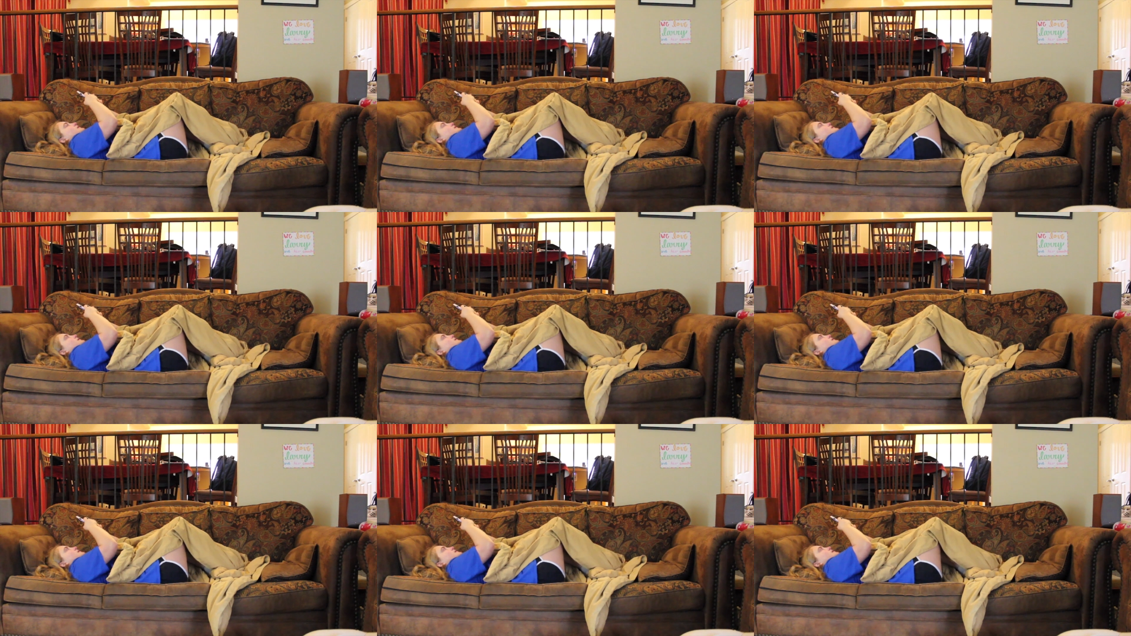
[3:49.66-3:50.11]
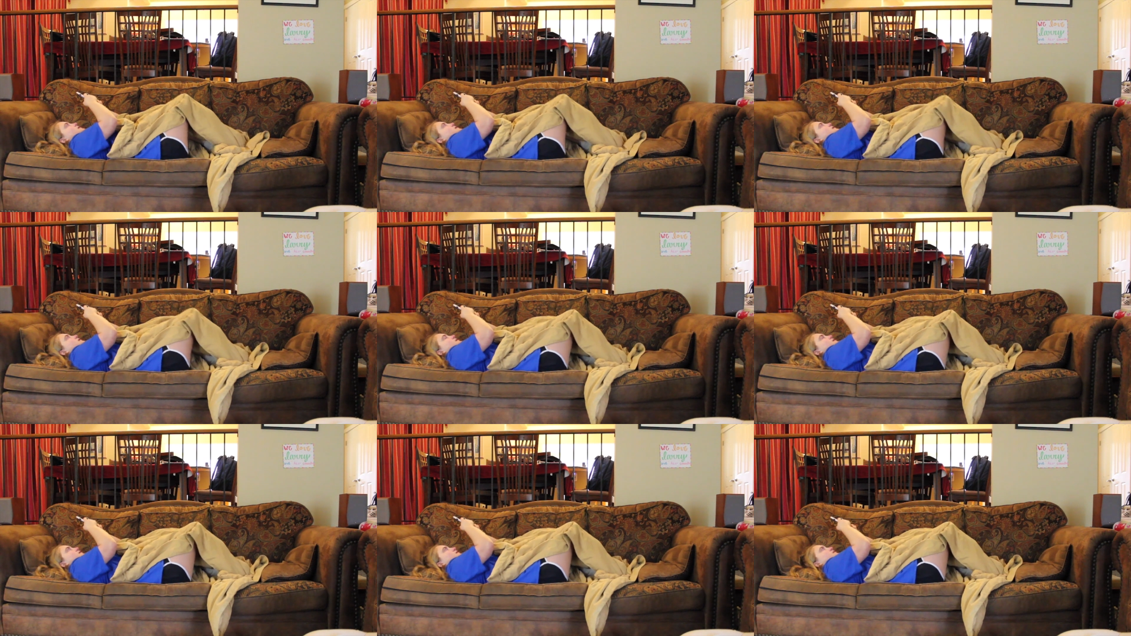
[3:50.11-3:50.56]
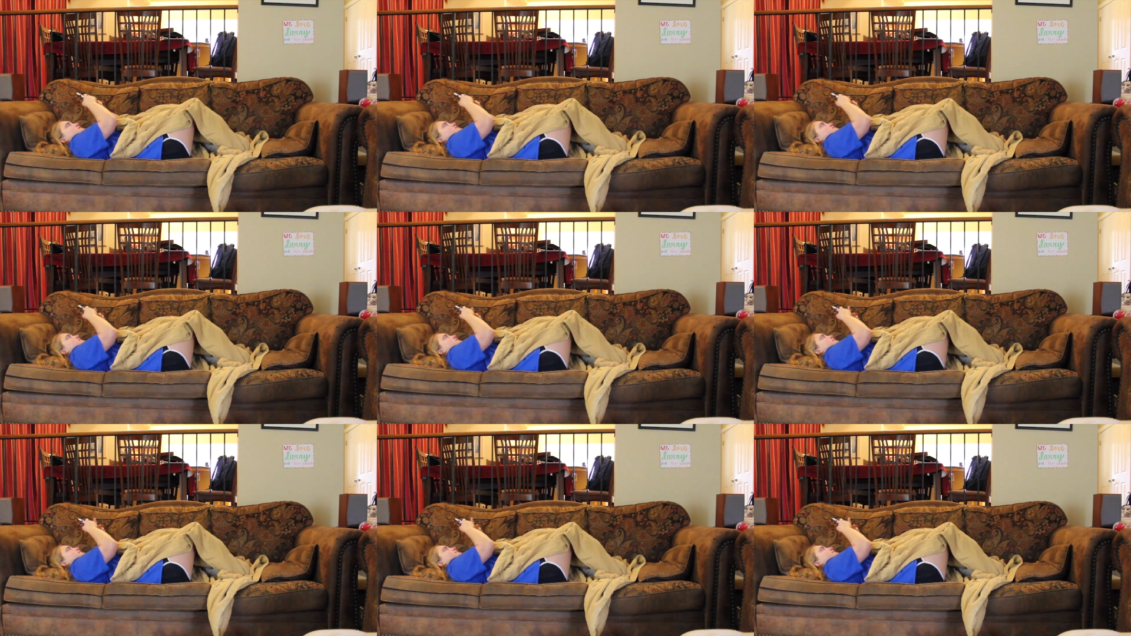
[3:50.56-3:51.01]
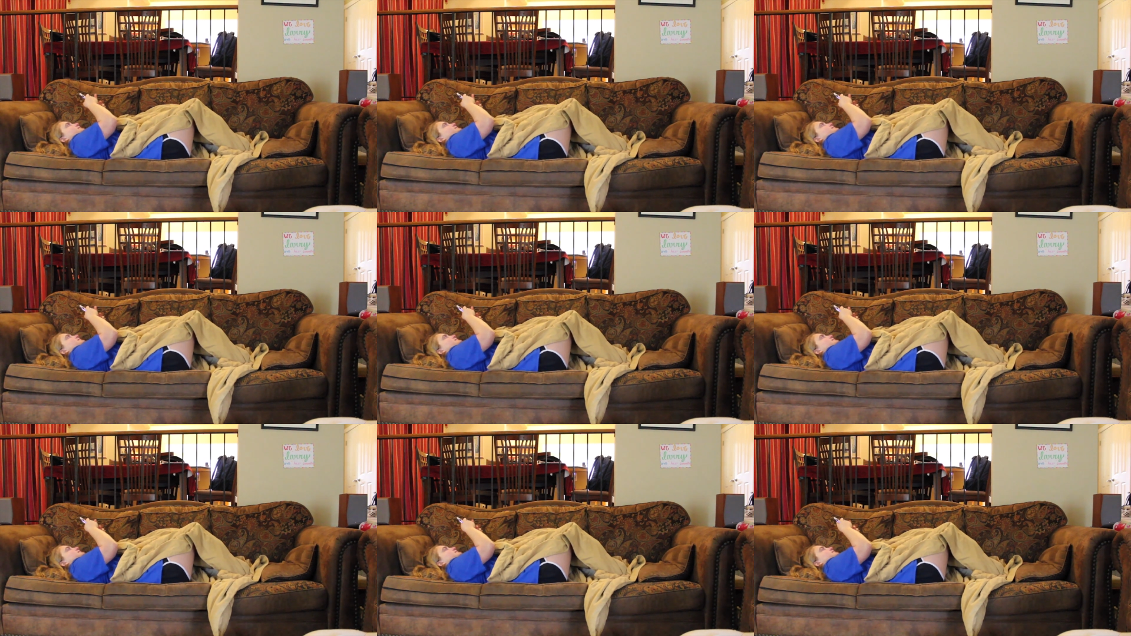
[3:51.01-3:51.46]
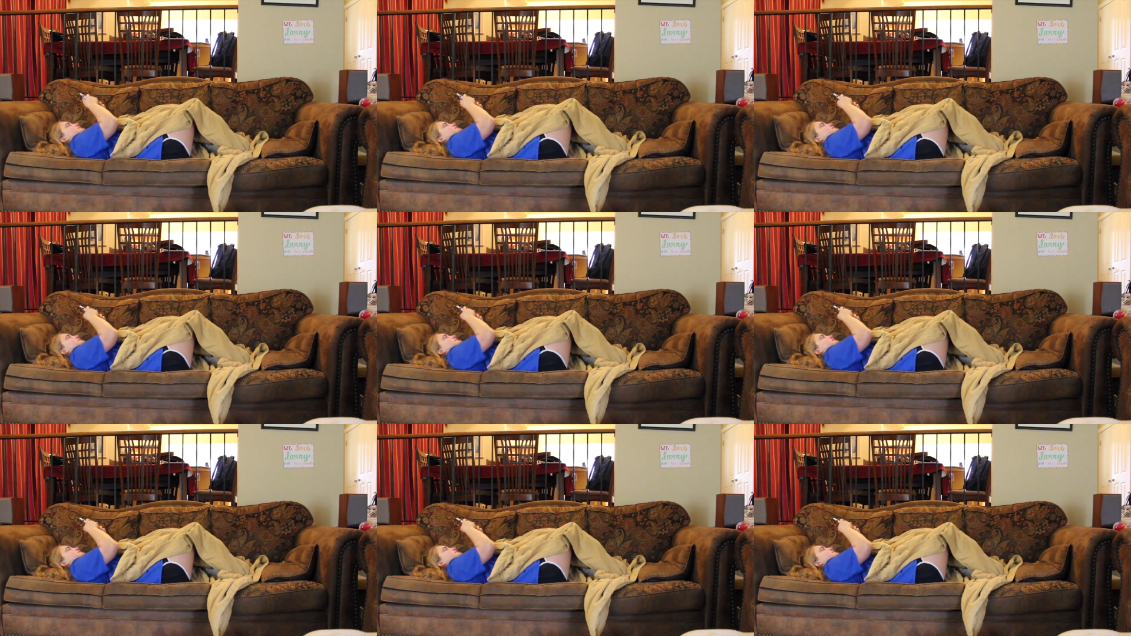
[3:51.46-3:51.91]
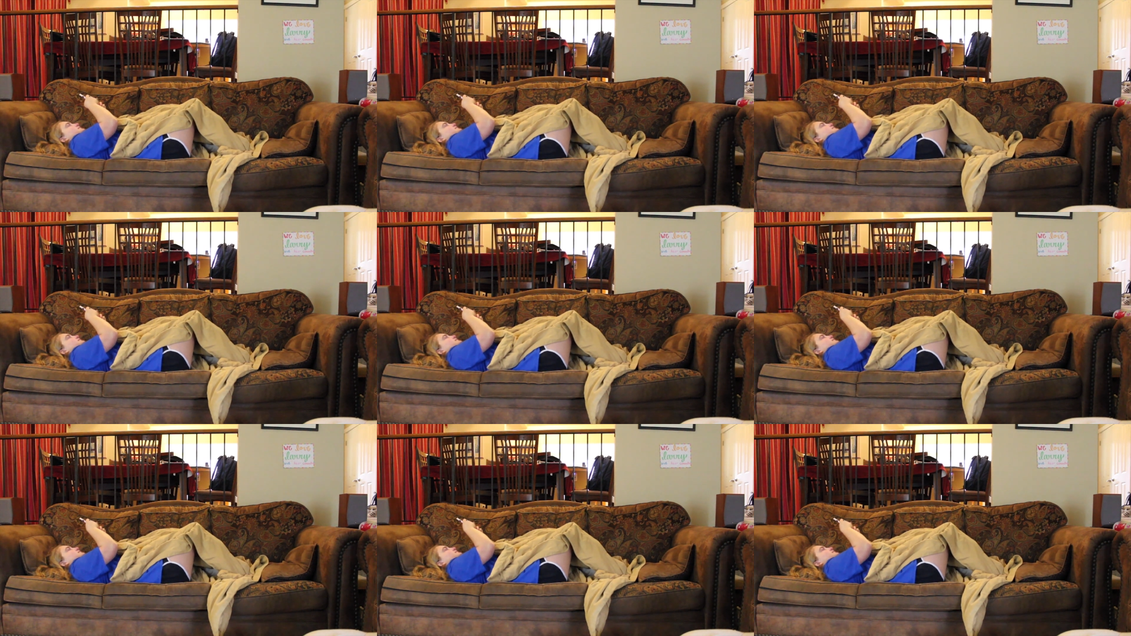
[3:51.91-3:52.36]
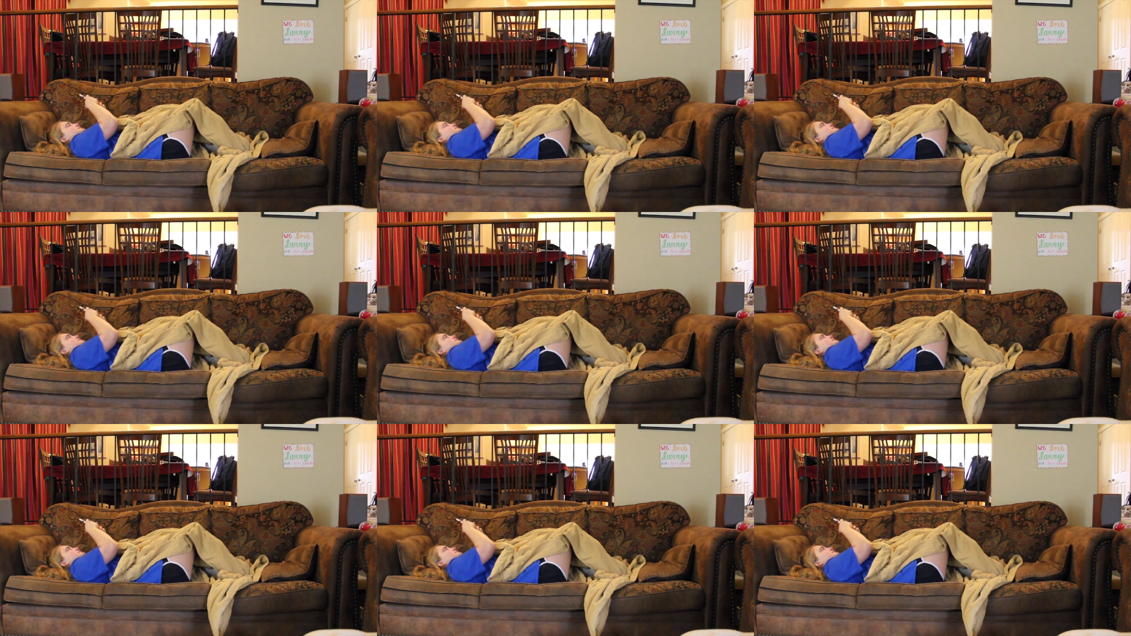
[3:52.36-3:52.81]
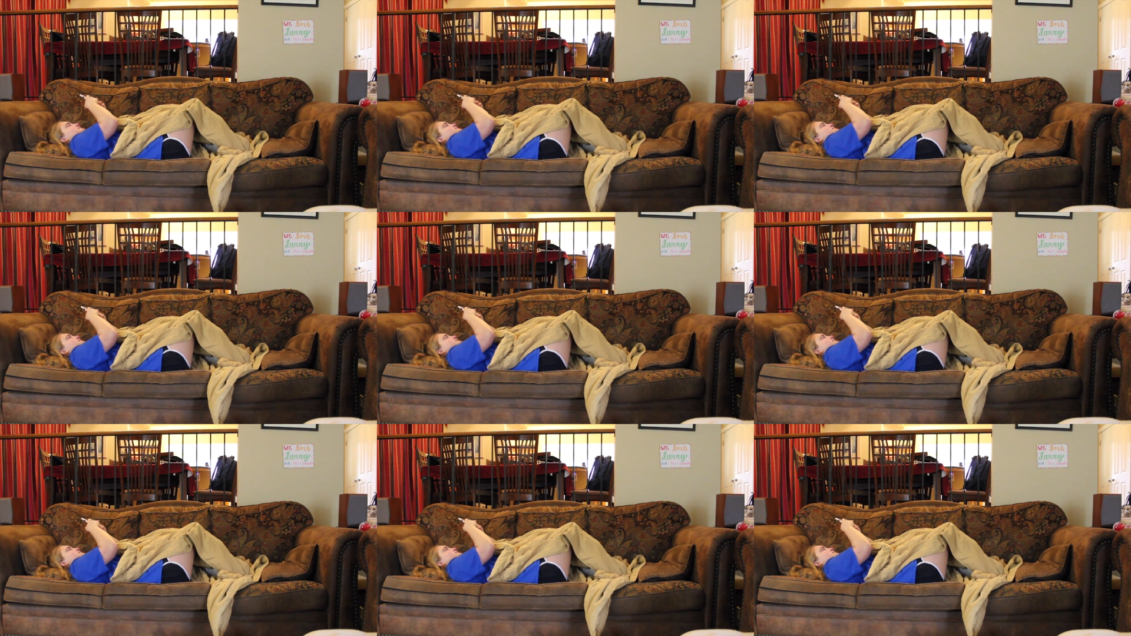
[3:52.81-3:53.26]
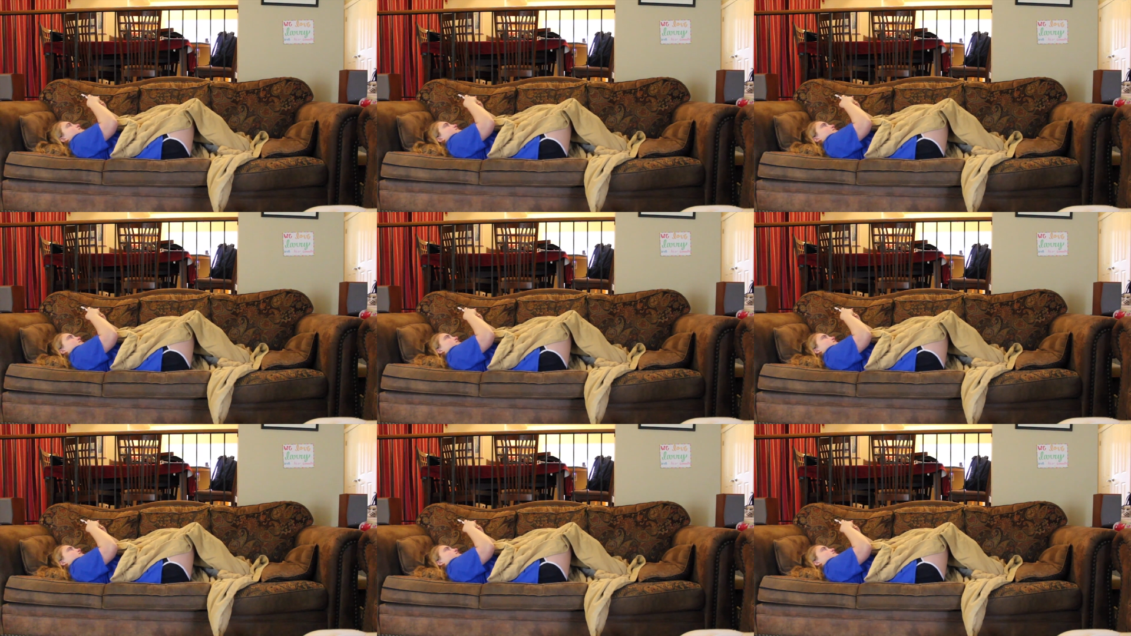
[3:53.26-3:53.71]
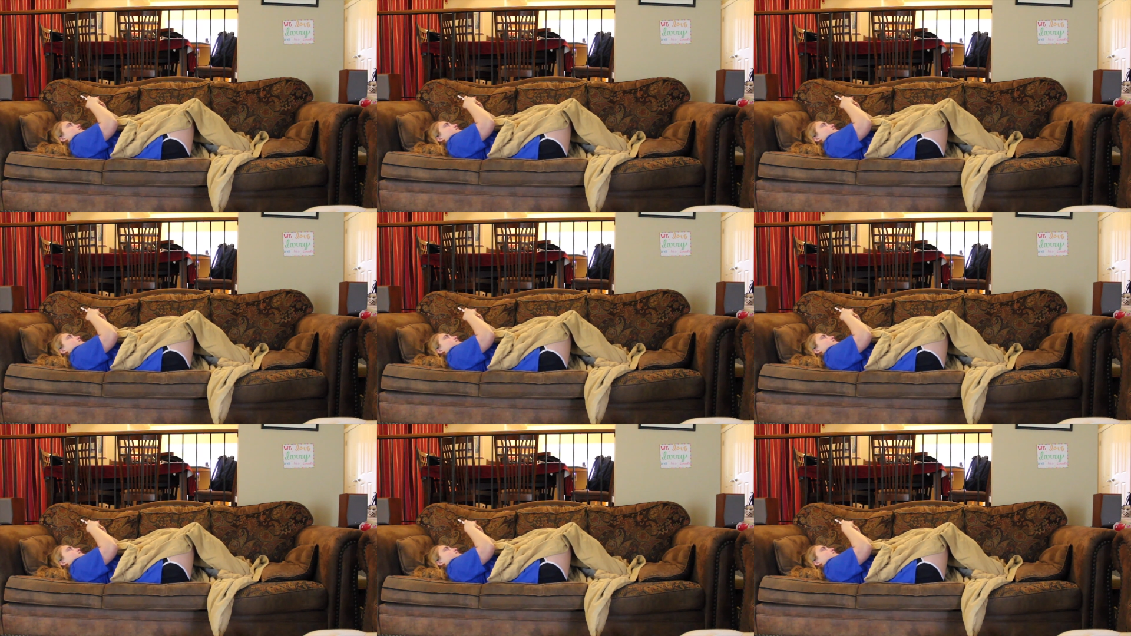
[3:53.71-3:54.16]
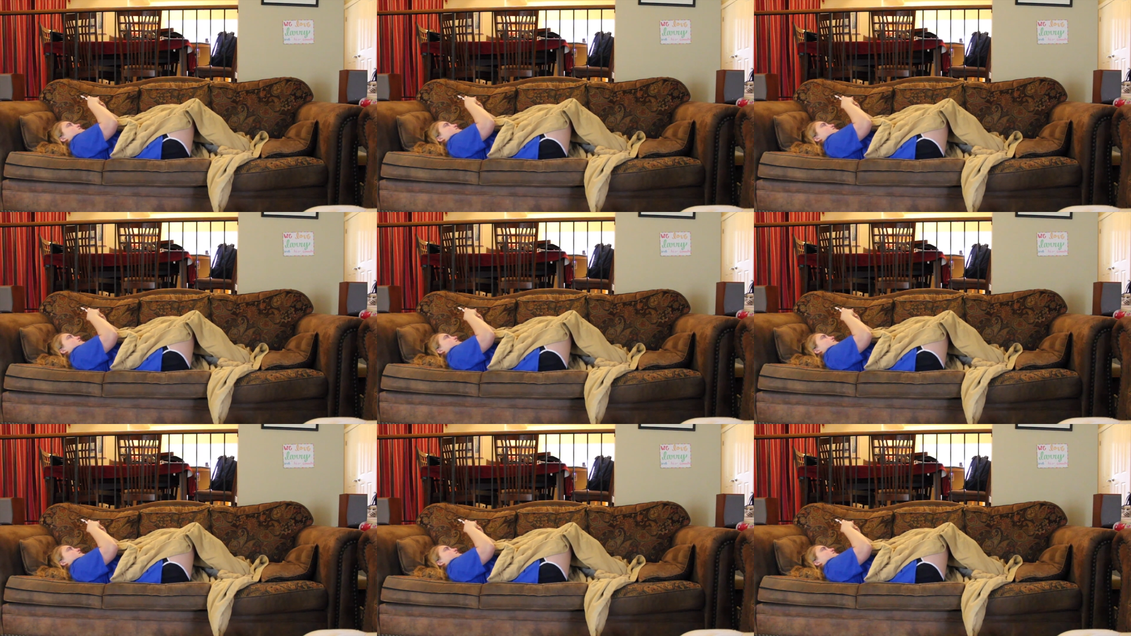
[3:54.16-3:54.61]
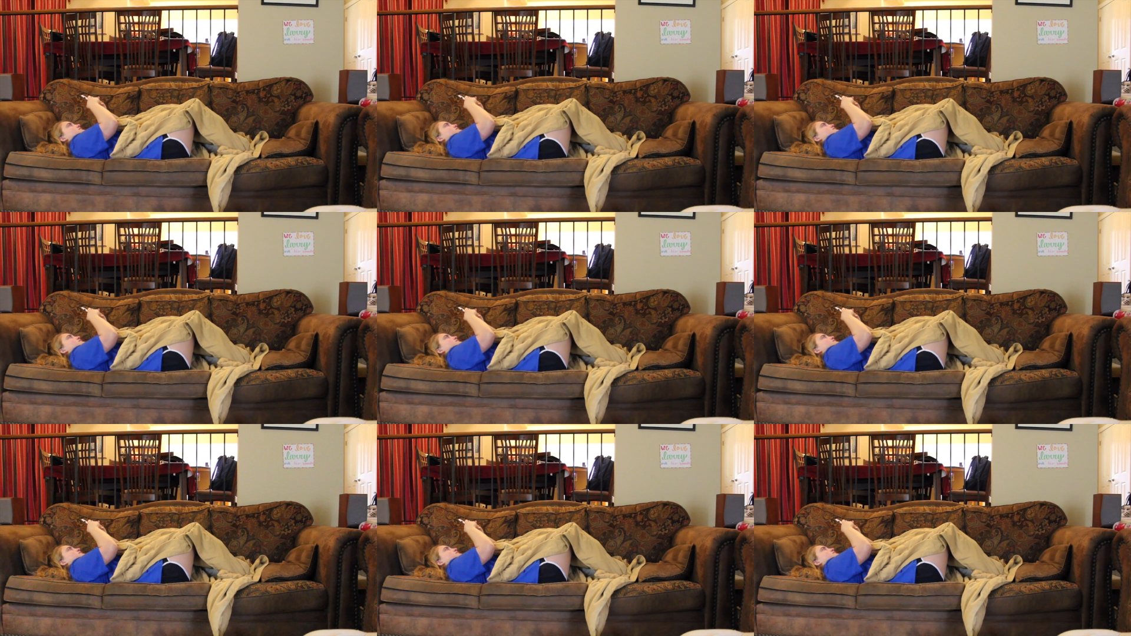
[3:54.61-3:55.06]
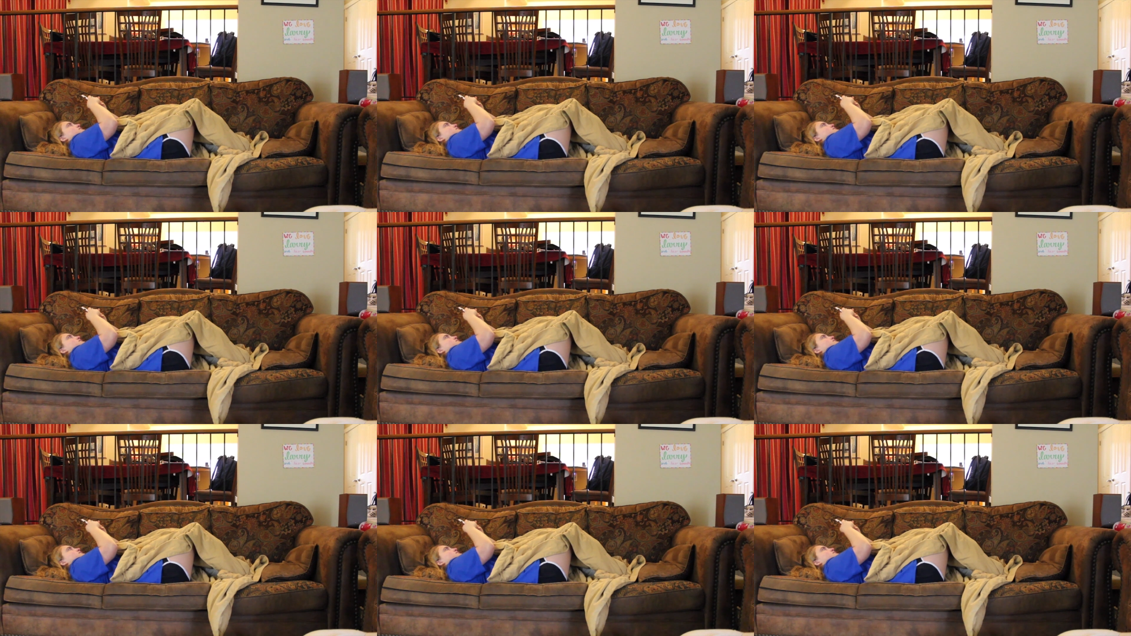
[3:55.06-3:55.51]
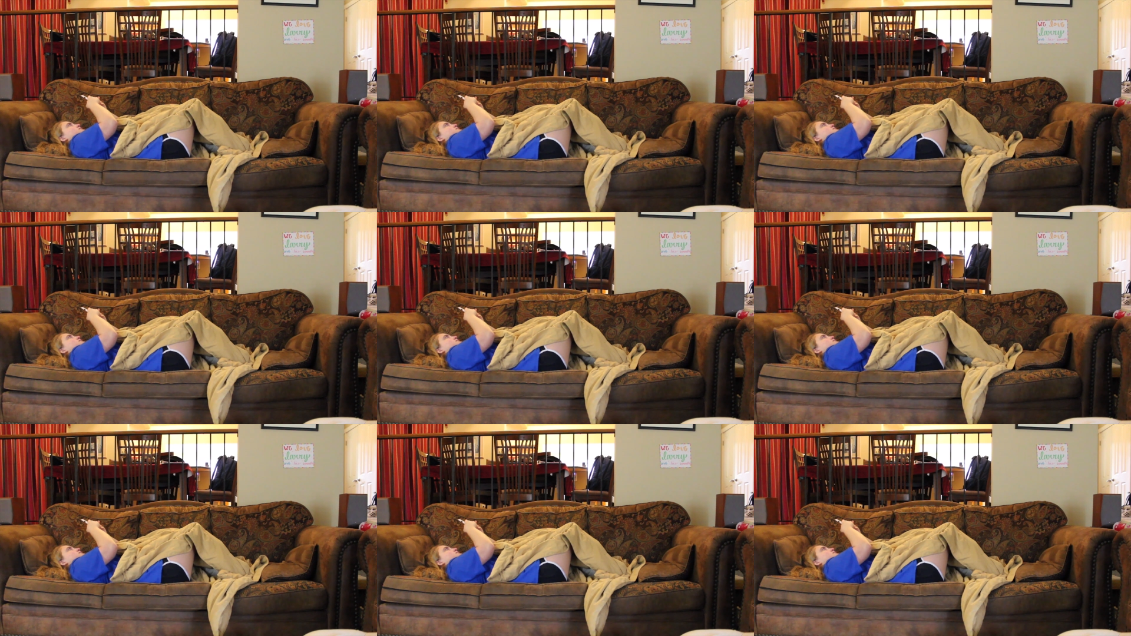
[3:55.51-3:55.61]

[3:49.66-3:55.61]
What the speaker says: No face is visible, so there are no lips to read.